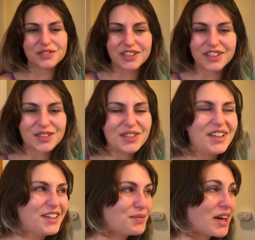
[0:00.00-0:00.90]
you know?
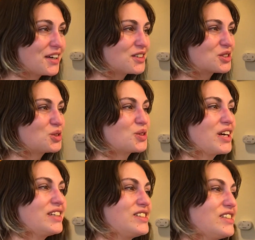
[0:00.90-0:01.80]
My hair is
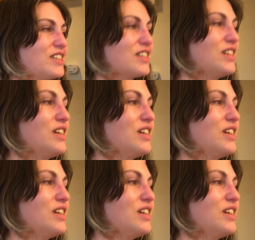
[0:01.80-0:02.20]
crazy.